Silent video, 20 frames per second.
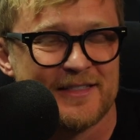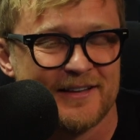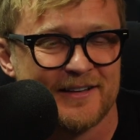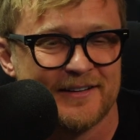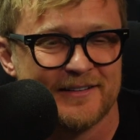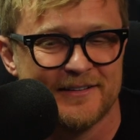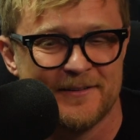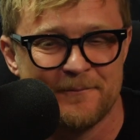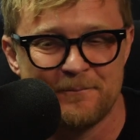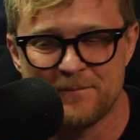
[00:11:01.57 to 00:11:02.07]

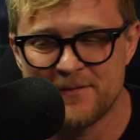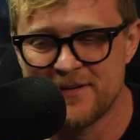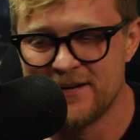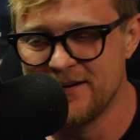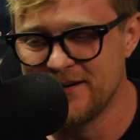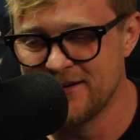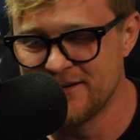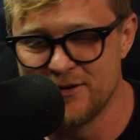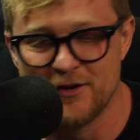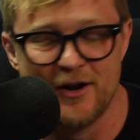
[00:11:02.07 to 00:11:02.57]
And,
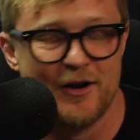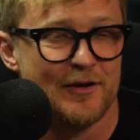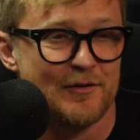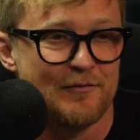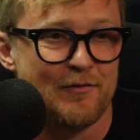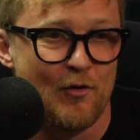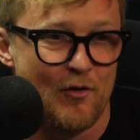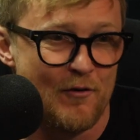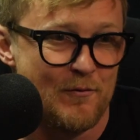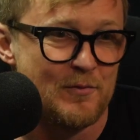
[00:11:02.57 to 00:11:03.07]
in
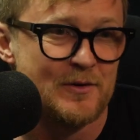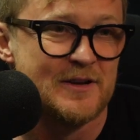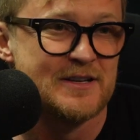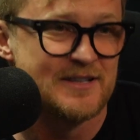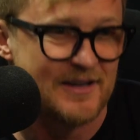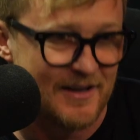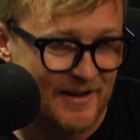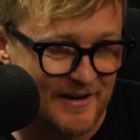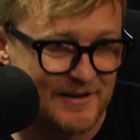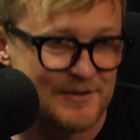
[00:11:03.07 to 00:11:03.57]
Folk of
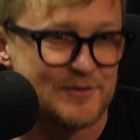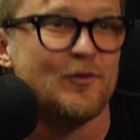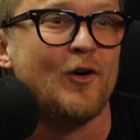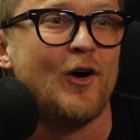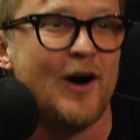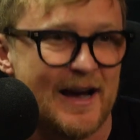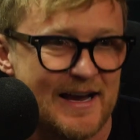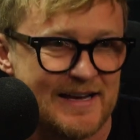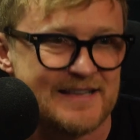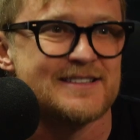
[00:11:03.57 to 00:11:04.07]
Poliesiekar, it's
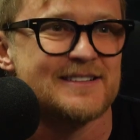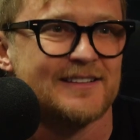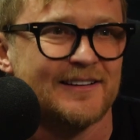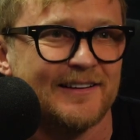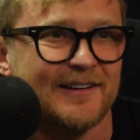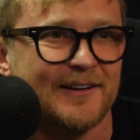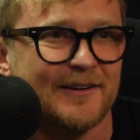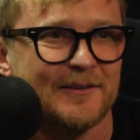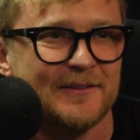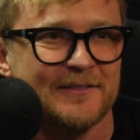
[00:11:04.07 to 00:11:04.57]
for us,
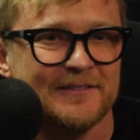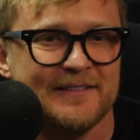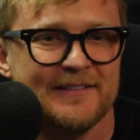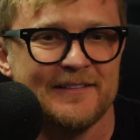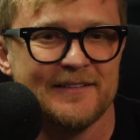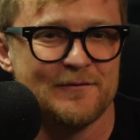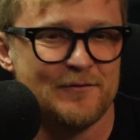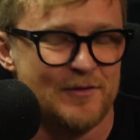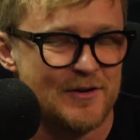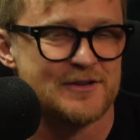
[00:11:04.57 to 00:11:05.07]

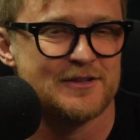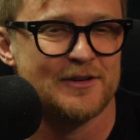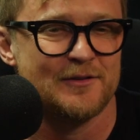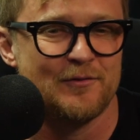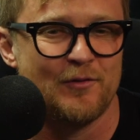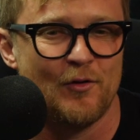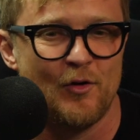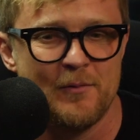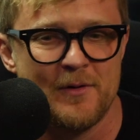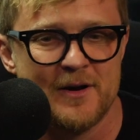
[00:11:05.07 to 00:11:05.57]
first and
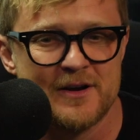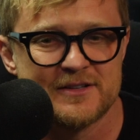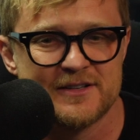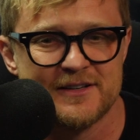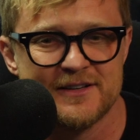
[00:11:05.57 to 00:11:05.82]
foremost.